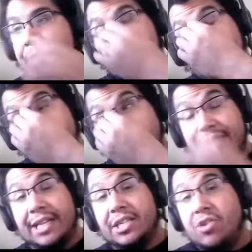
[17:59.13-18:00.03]
Because I
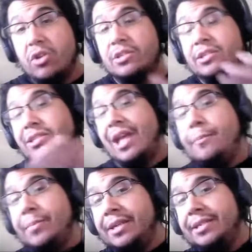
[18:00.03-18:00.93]
could start
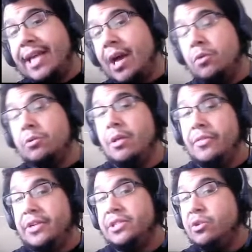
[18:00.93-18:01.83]
stamping down
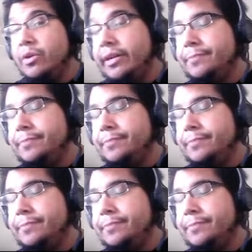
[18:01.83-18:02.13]
this grid